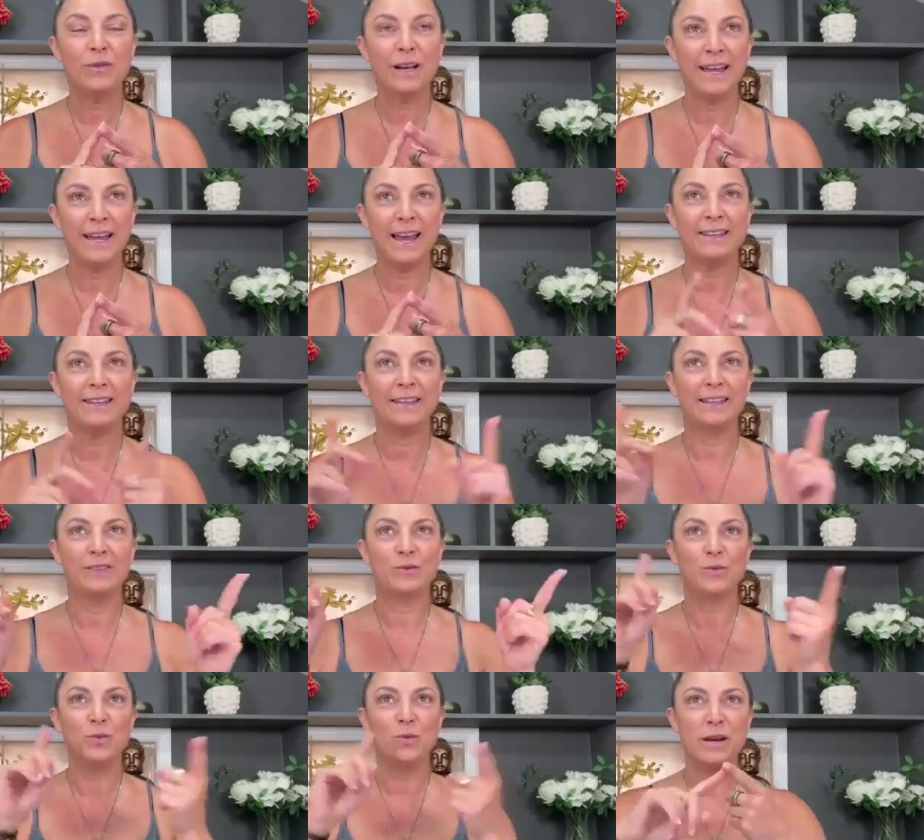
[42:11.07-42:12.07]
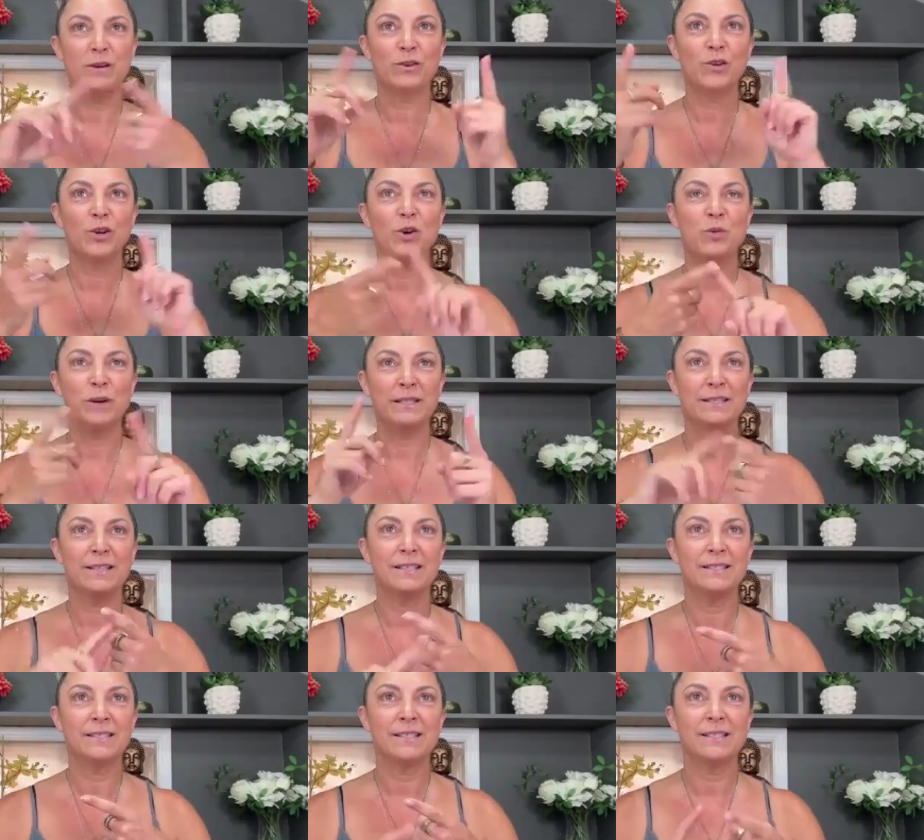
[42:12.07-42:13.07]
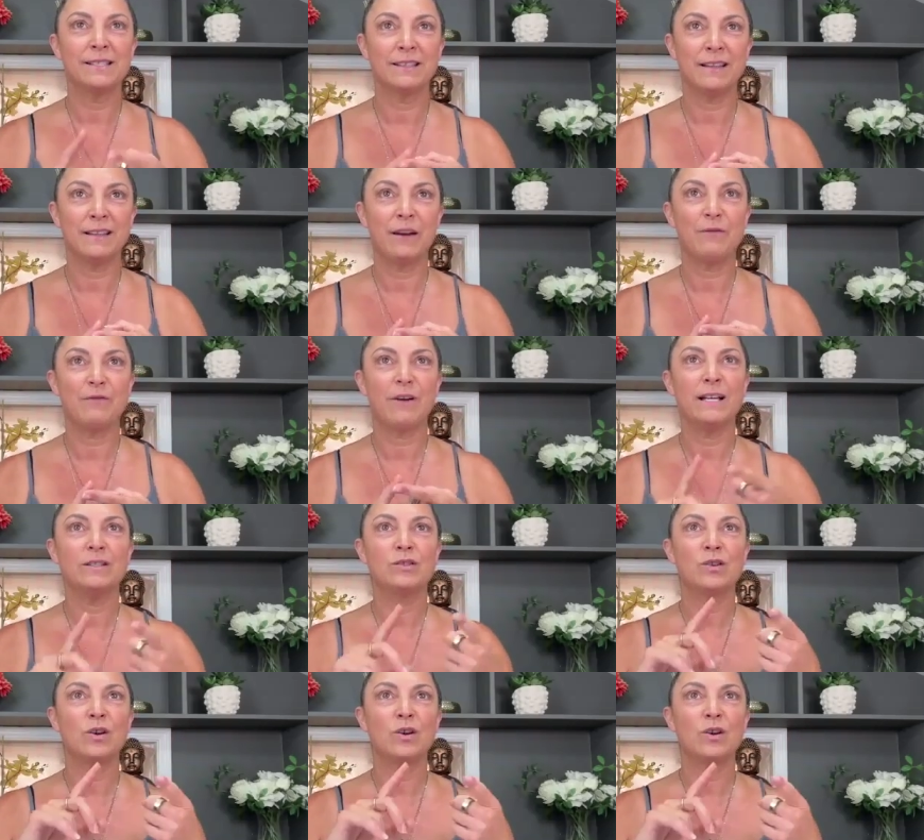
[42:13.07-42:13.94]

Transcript: again, like those weird coincidences in life, right?